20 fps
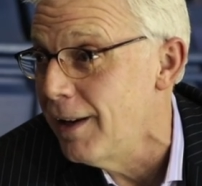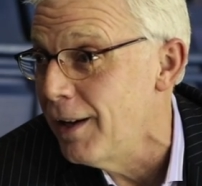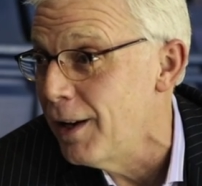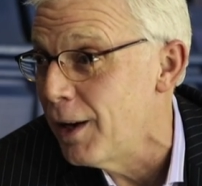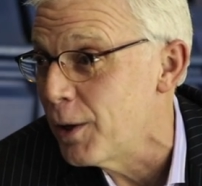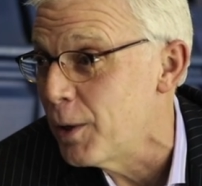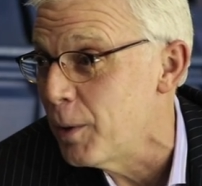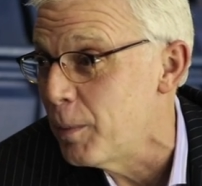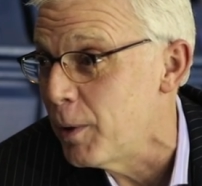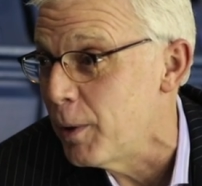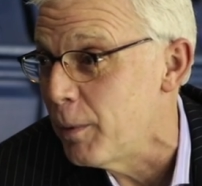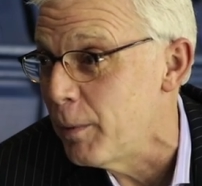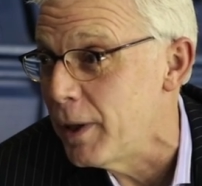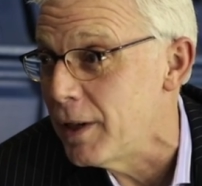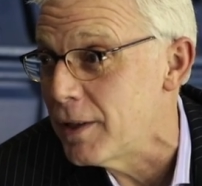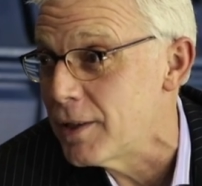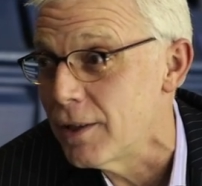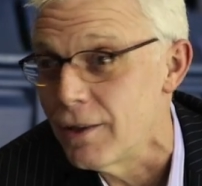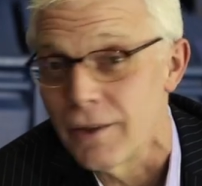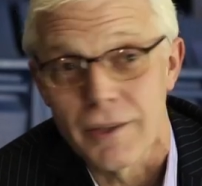a couple of
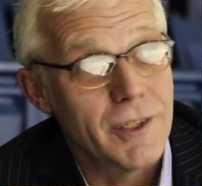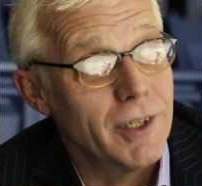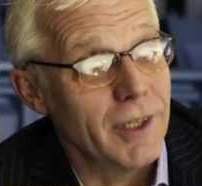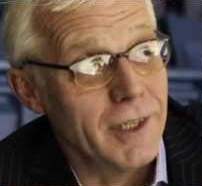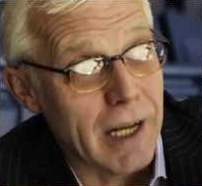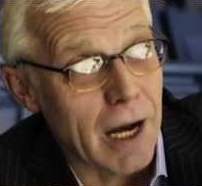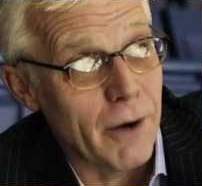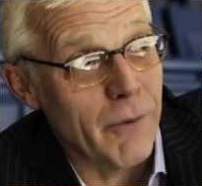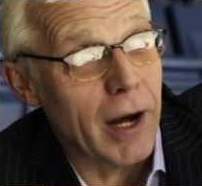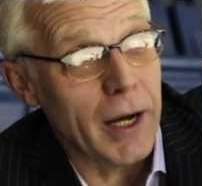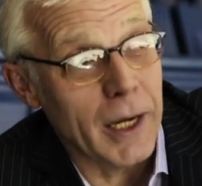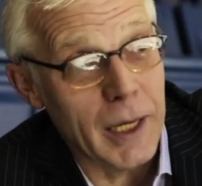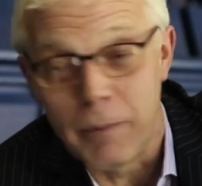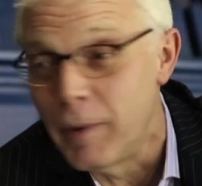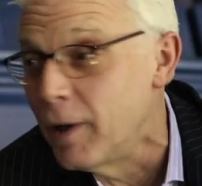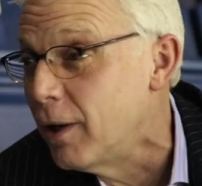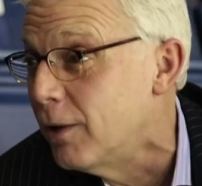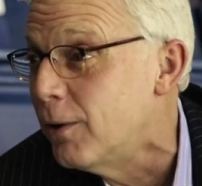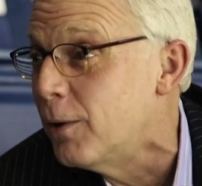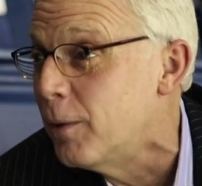weeks ago sitting directly
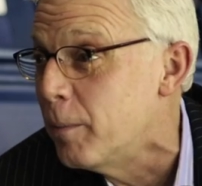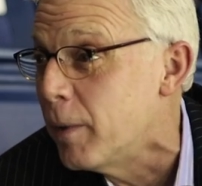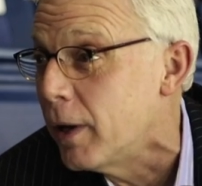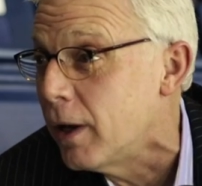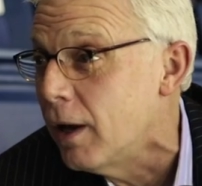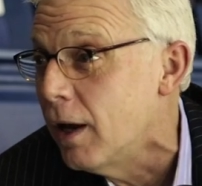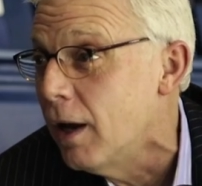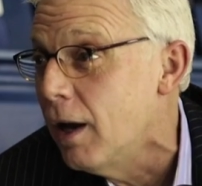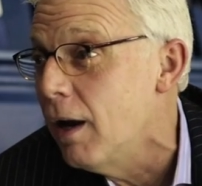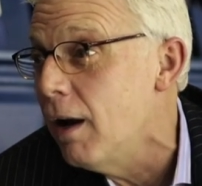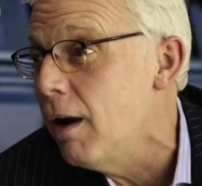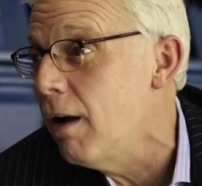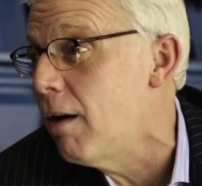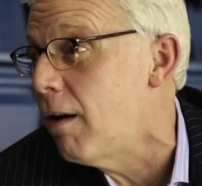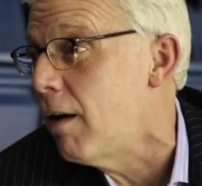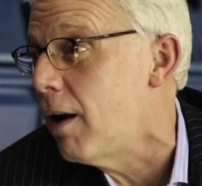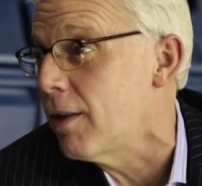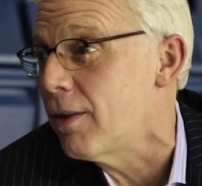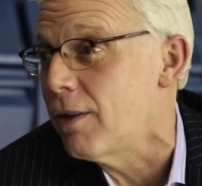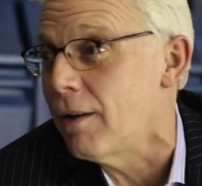below me. Oh,
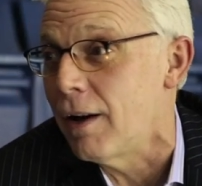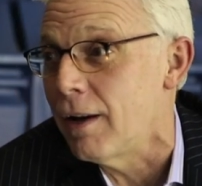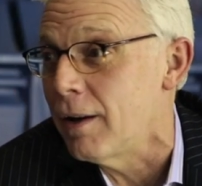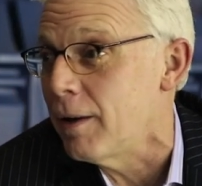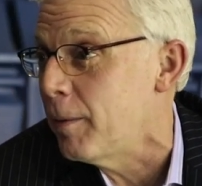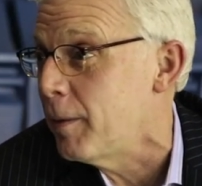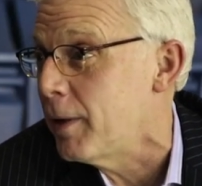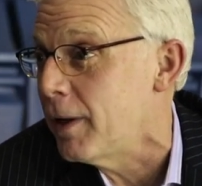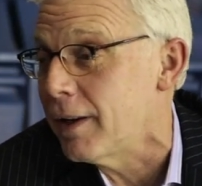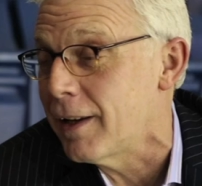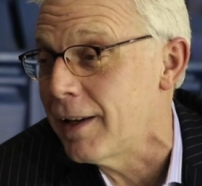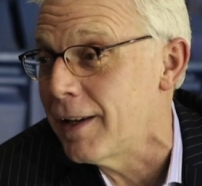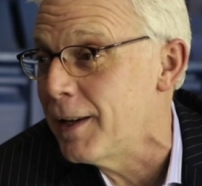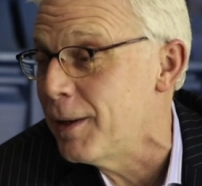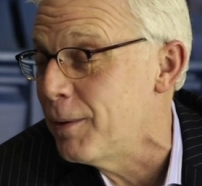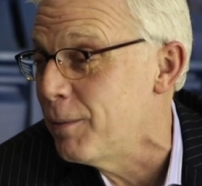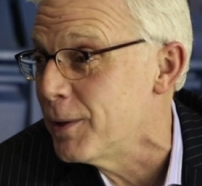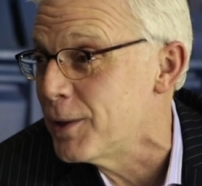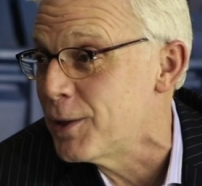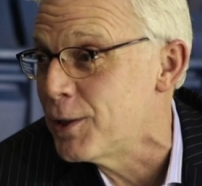I thought the
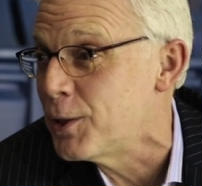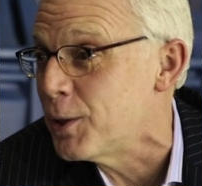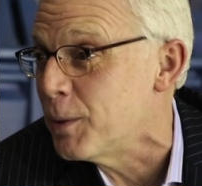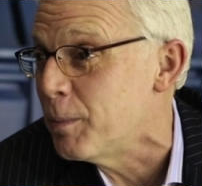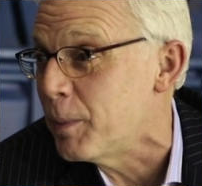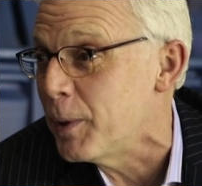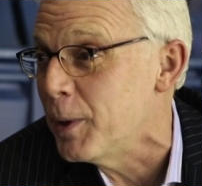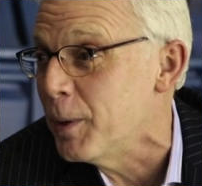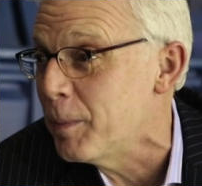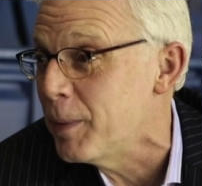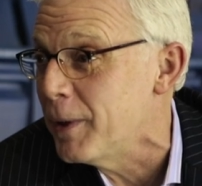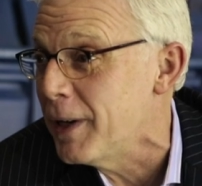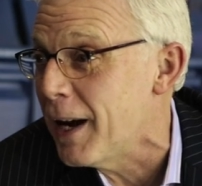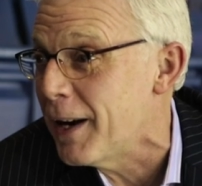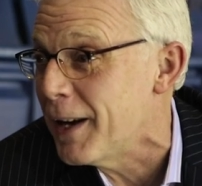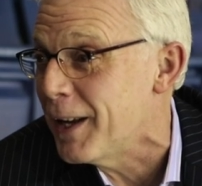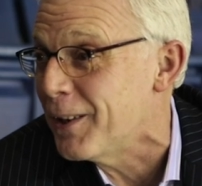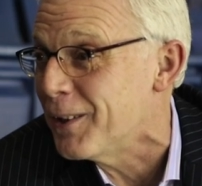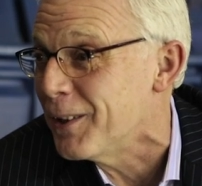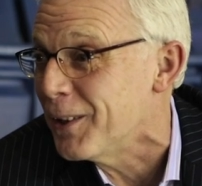kid was jumping up and
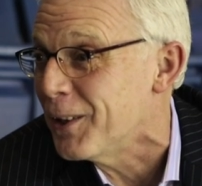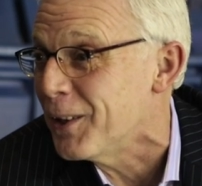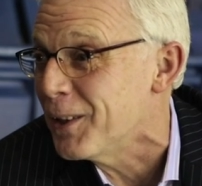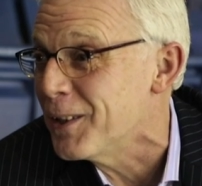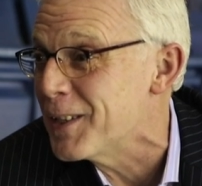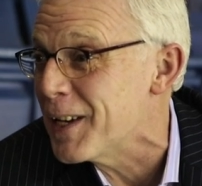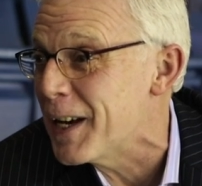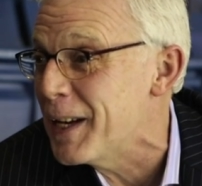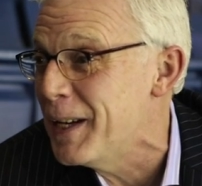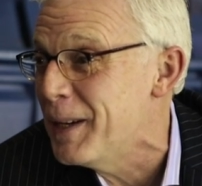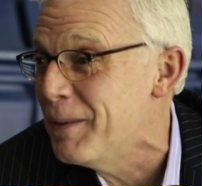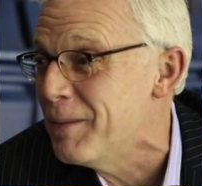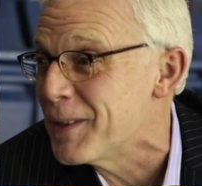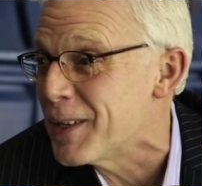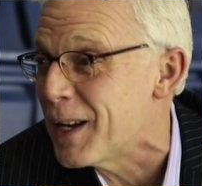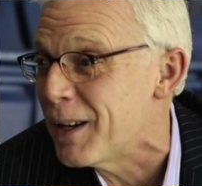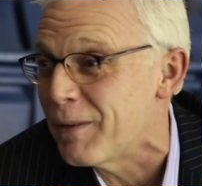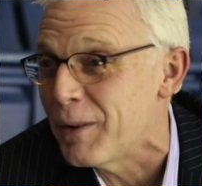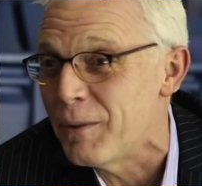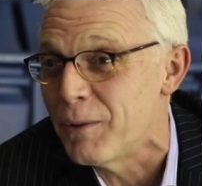down. He couldn't contain
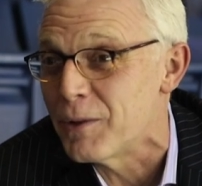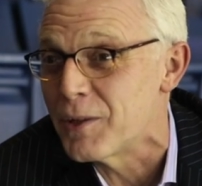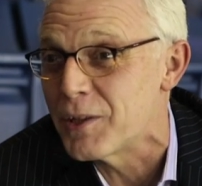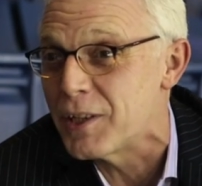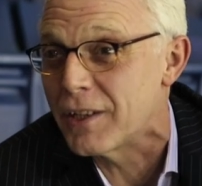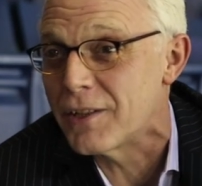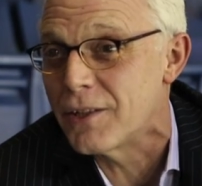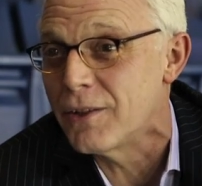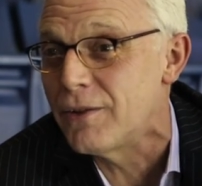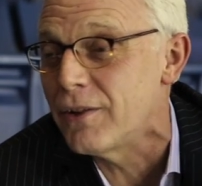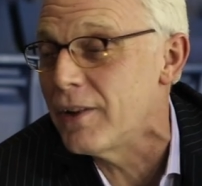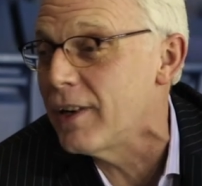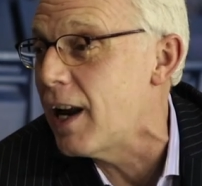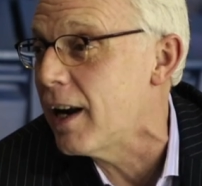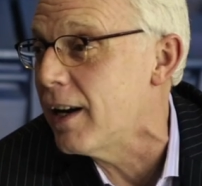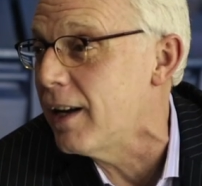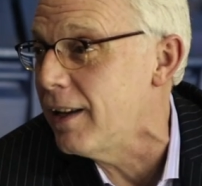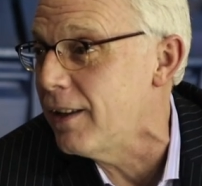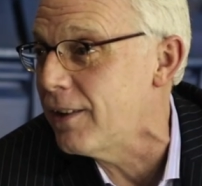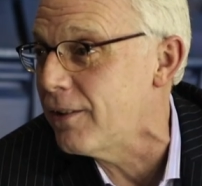himself. He won
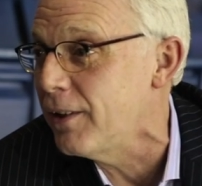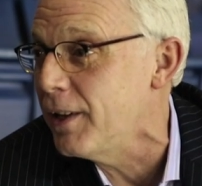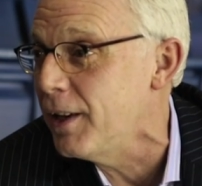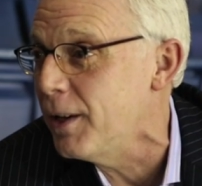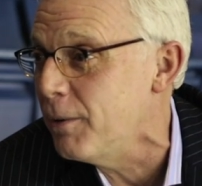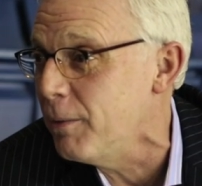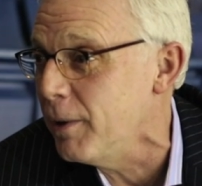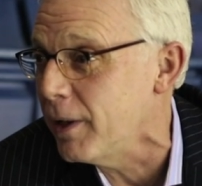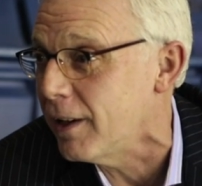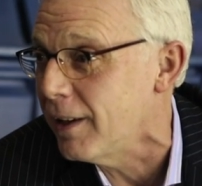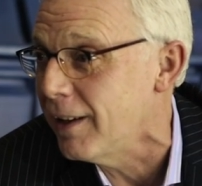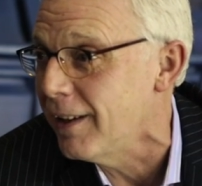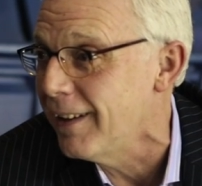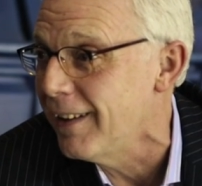693 quid.